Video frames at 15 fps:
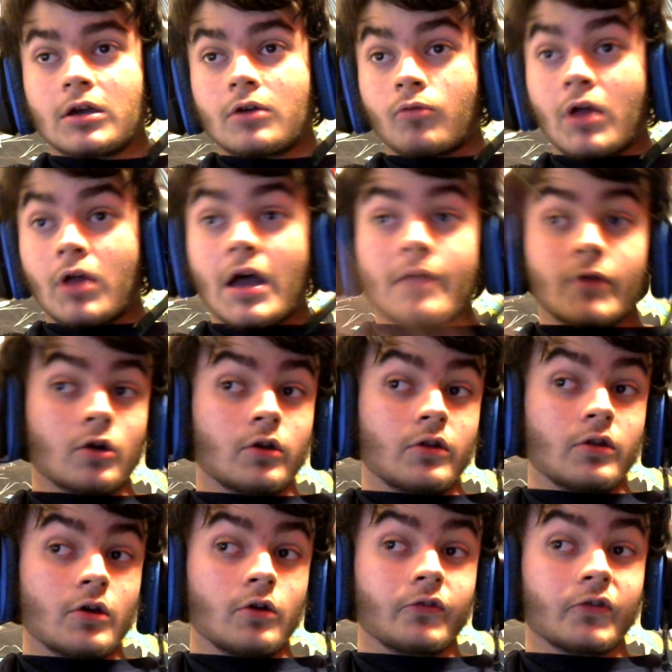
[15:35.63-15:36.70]
Will I ever go
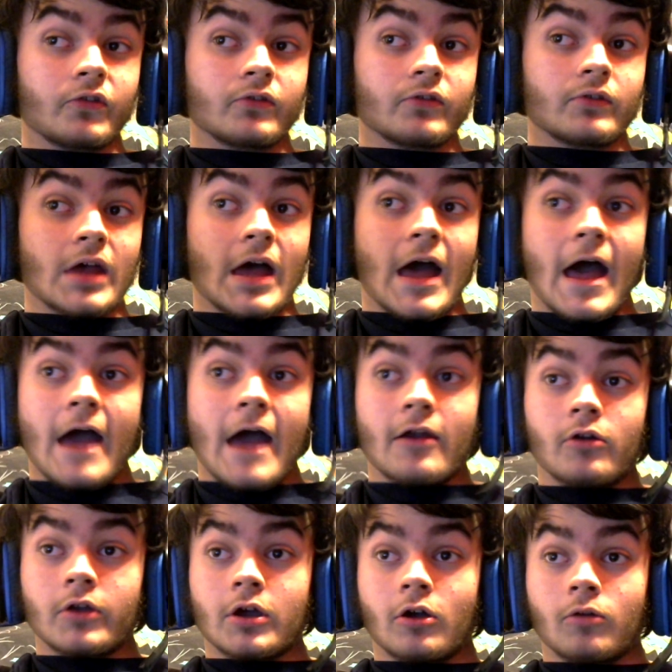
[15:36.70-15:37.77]
to those? I
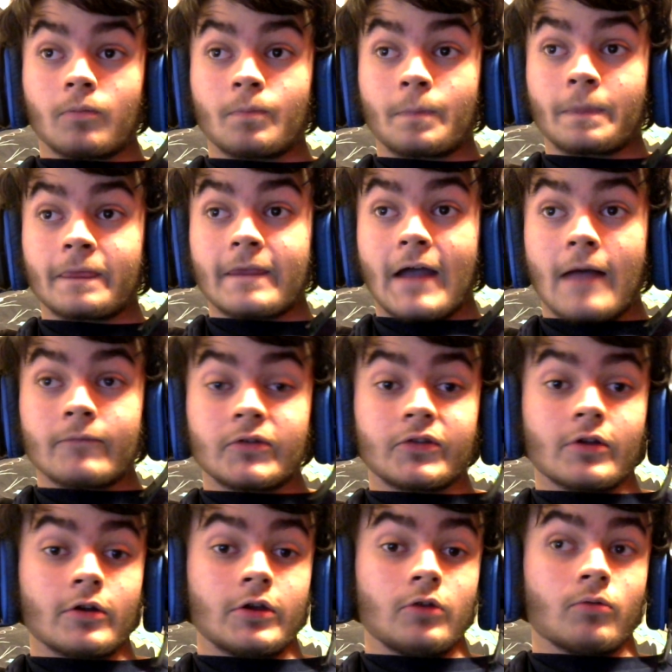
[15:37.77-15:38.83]
don't know. I'm just
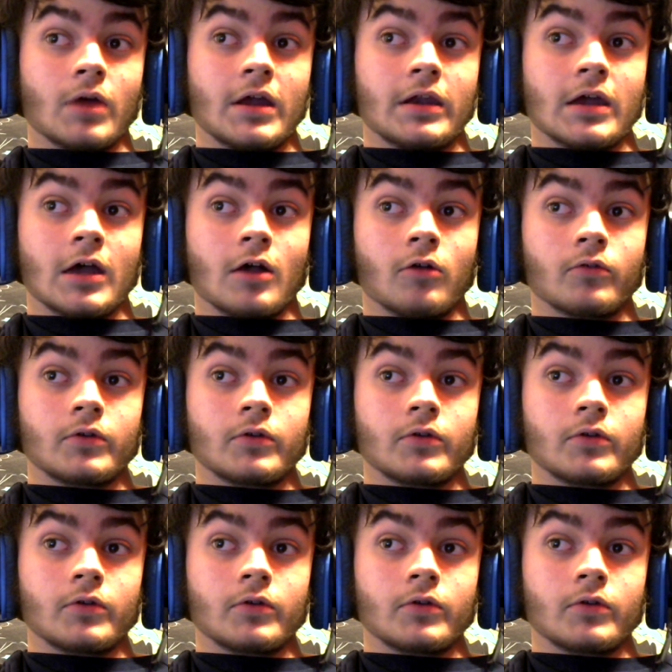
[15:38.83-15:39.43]
telling you right now.